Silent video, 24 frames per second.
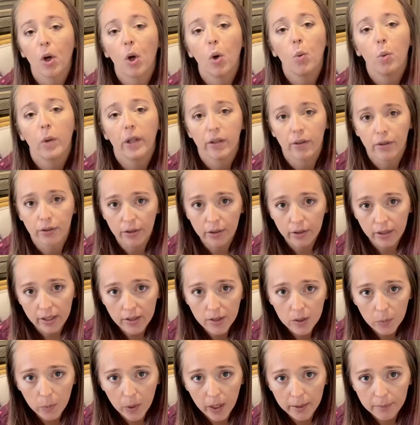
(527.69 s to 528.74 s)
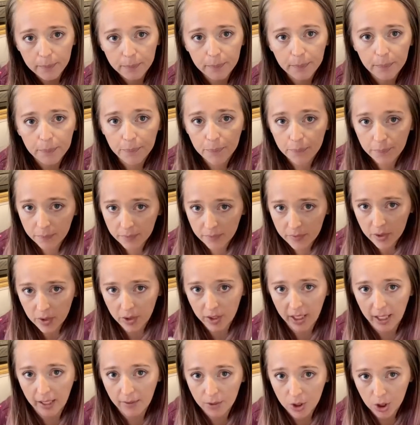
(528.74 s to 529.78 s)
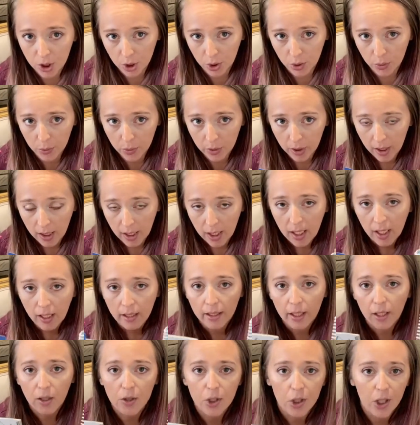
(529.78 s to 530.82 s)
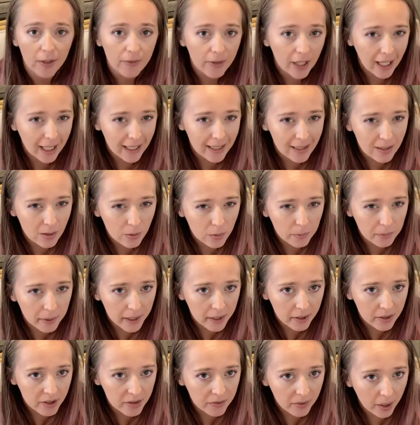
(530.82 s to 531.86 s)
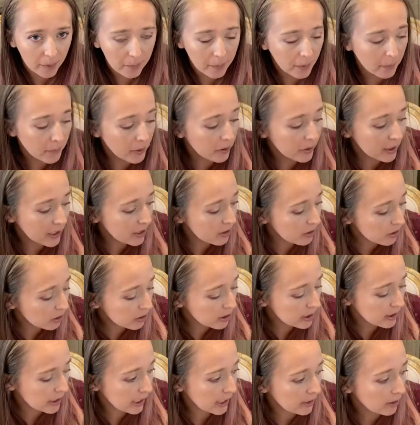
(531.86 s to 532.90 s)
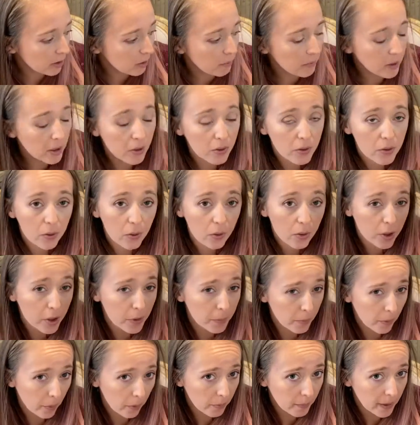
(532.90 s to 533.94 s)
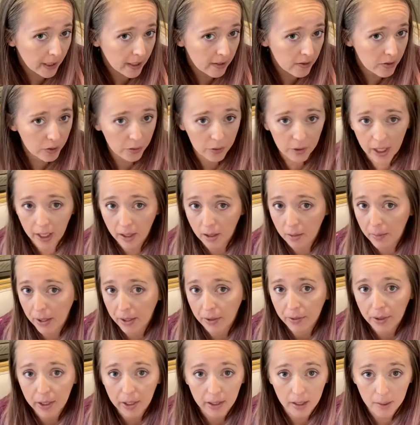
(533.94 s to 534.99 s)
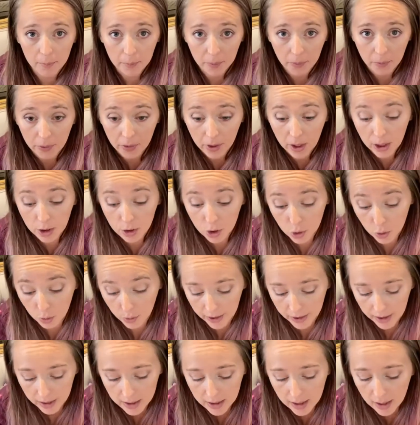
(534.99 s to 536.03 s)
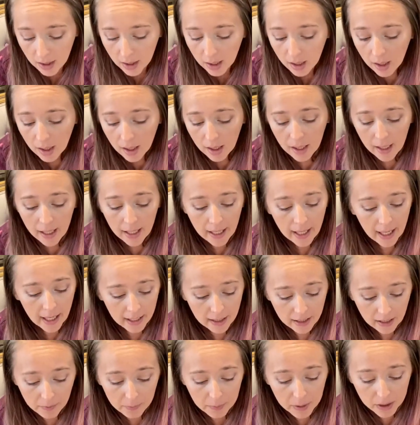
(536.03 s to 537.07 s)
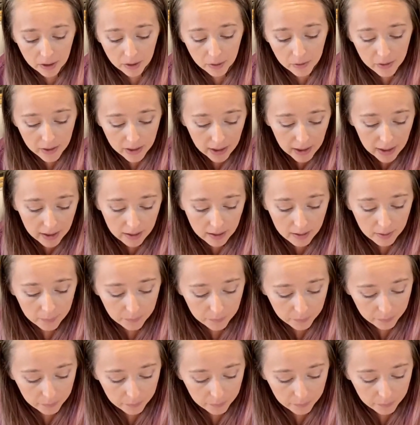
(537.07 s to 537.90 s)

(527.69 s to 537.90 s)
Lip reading: a wilderness one. So they have 2. They also have high school planners, if I remember. These are saying they're middle schoolers. Both my kids are in elementary, and they both enjoy it and have been using it.